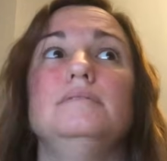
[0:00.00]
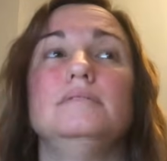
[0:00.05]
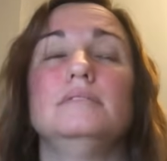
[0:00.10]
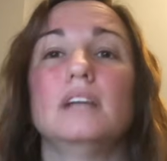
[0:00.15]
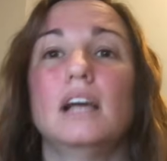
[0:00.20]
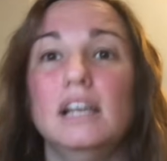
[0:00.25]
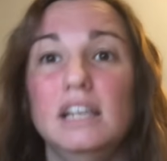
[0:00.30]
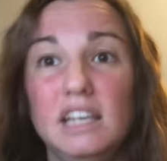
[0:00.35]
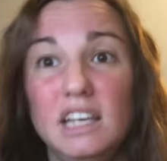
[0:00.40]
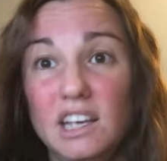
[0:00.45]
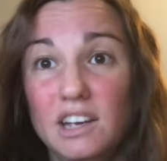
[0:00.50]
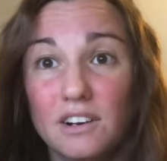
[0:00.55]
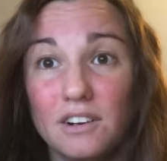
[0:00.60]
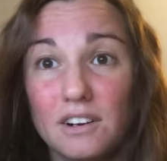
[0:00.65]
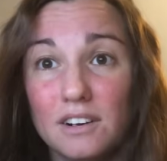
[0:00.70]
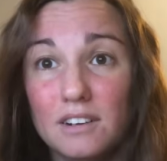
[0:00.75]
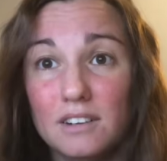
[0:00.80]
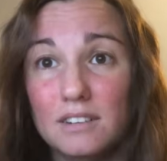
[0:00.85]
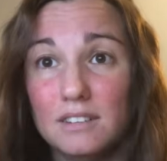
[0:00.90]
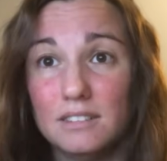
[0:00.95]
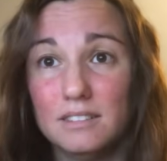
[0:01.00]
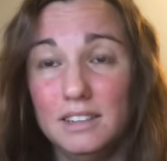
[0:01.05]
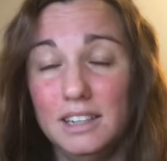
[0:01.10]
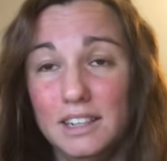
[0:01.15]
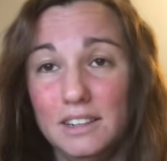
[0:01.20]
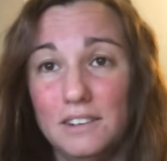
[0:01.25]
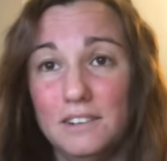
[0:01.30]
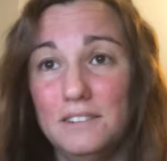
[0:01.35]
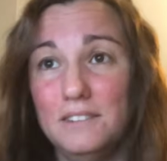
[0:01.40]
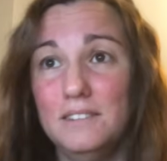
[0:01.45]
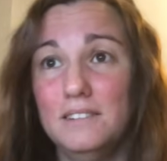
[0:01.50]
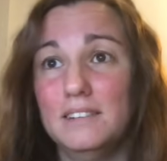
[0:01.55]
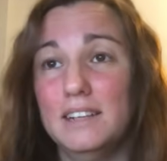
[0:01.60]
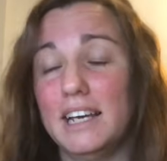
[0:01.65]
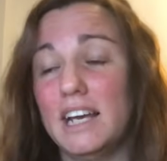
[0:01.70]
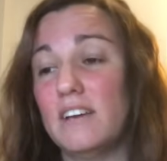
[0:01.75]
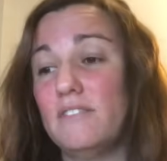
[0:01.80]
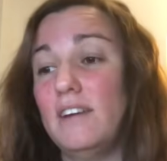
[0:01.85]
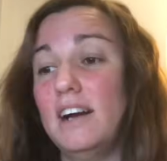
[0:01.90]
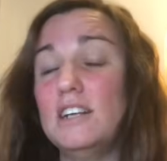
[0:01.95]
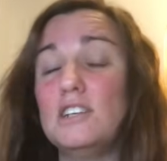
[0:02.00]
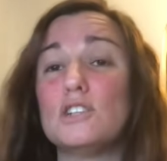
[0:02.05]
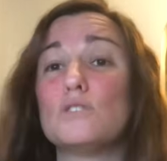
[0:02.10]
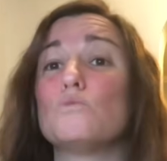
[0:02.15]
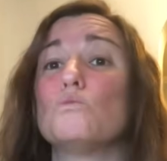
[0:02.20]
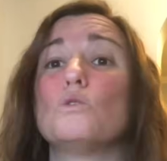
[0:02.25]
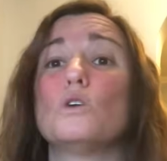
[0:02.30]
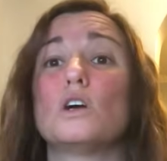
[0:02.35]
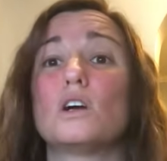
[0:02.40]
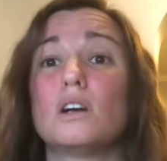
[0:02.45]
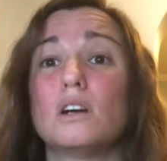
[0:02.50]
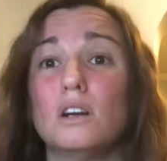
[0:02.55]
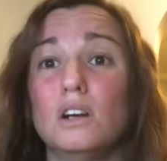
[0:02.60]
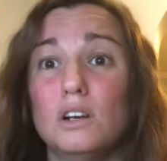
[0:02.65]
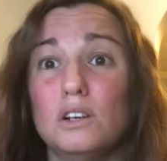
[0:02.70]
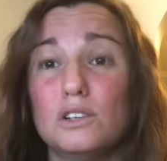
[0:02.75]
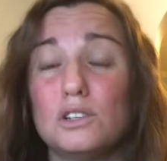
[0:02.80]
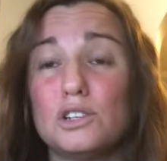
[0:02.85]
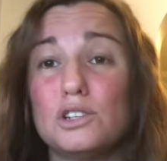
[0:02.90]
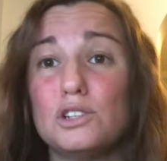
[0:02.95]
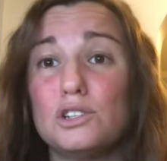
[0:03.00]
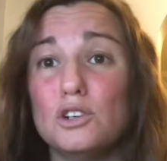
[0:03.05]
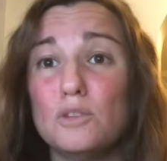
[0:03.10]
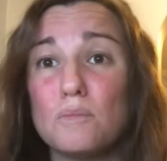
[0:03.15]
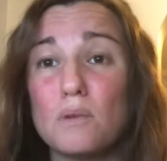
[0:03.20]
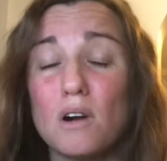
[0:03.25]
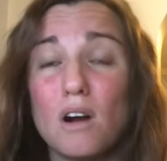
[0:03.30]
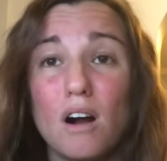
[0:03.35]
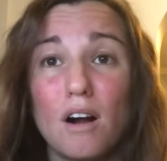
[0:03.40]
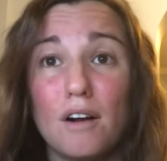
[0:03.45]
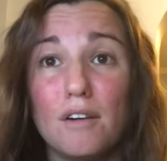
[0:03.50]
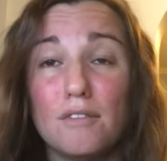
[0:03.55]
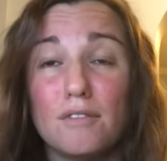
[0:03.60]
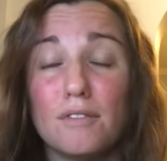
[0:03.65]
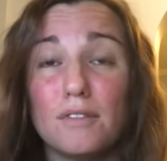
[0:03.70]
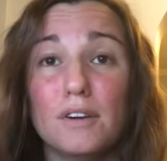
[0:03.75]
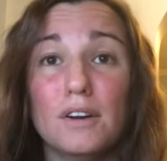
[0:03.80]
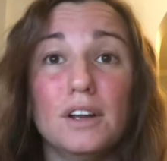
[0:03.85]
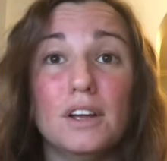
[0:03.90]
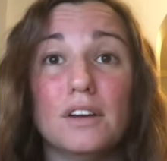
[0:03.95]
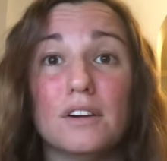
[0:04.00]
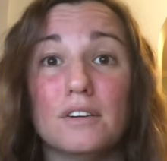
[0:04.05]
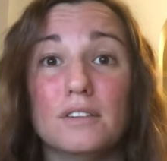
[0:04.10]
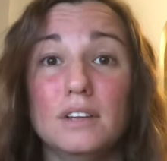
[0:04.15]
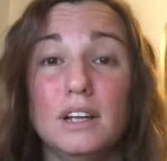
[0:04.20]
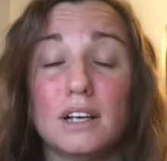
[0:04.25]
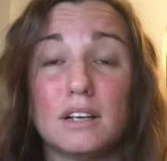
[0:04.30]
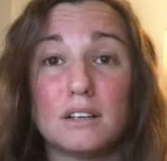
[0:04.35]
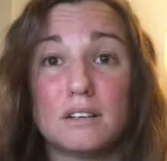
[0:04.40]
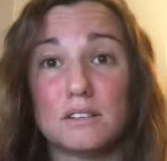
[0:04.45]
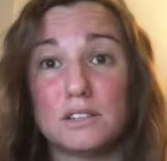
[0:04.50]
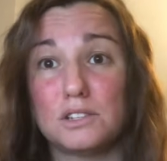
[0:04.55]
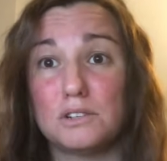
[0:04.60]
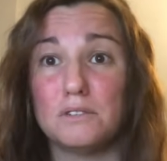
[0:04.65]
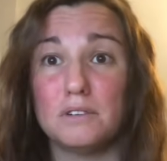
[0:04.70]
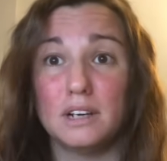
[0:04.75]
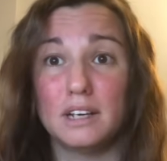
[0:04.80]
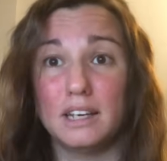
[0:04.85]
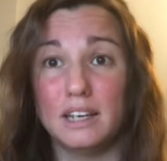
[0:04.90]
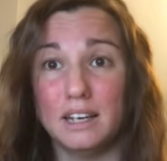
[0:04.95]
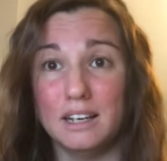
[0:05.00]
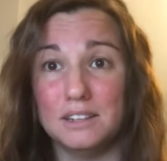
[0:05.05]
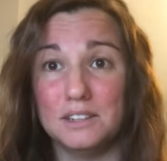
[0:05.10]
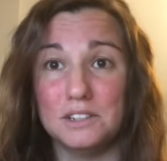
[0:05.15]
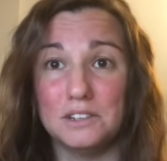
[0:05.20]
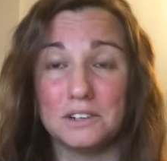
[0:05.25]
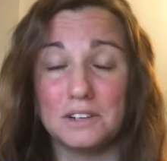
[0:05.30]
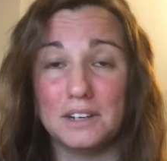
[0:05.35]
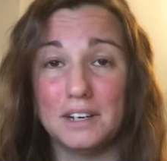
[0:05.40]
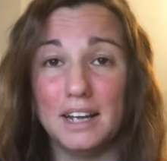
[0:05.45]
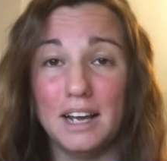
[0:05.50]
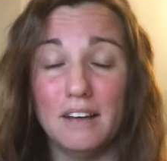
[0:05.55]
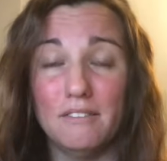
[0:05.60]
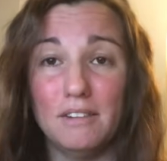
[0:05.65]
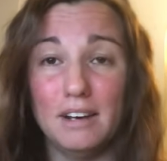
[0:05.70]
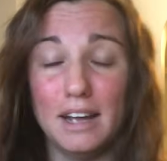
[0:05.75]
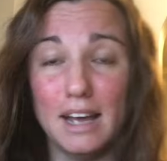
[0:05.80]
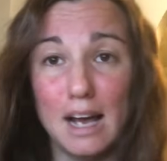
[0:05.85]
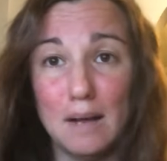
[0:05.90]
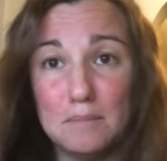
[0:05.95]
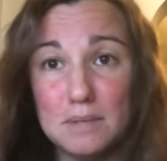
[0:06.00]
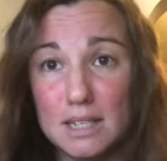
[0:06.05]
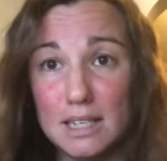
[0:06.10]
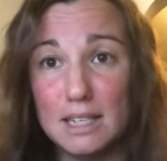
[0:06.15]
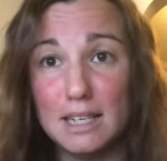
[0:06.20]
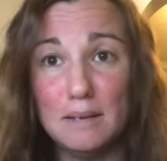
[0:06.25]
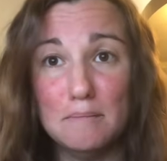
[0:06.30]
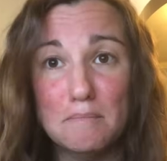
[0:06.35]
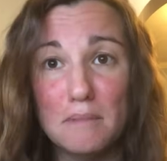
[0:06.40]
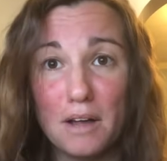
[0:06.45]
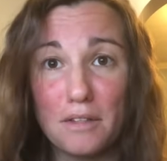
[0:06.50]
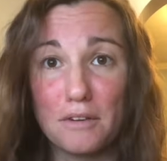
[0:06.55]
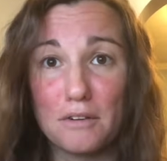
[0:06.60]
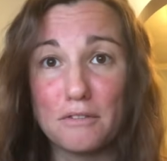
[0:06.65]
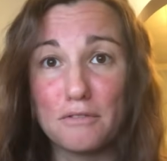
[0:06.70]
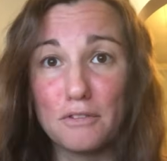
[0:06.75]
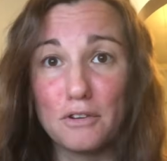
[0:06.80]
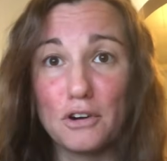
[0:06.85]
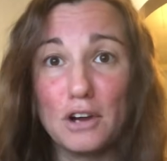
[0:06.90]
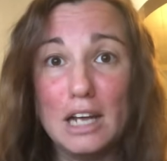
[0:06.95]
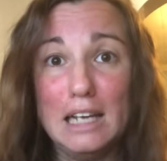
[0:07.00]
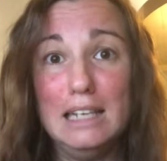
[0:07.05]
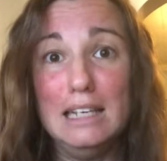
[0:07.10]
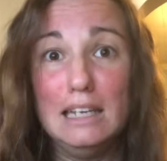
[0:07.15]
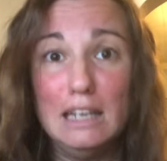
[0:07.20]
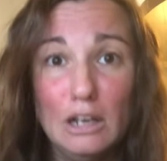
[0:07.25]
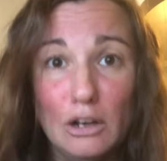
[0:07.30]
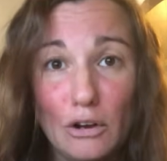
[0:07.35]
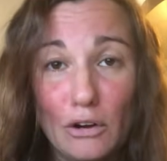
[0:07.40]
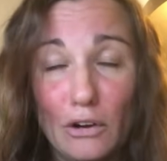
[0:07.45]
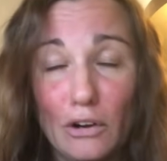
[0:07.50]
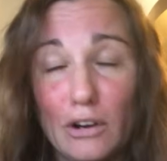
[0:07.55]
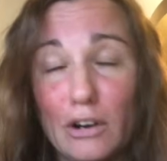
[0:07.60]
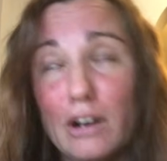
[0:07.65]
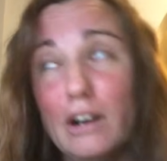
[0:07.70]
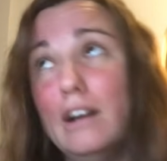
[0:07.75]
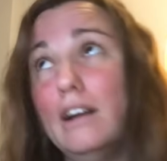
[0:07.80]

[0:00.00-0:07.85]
a year, you know? Like, if I just work super hard for a year. Like, sorry kids, you're gonna have an absentee mother for a year.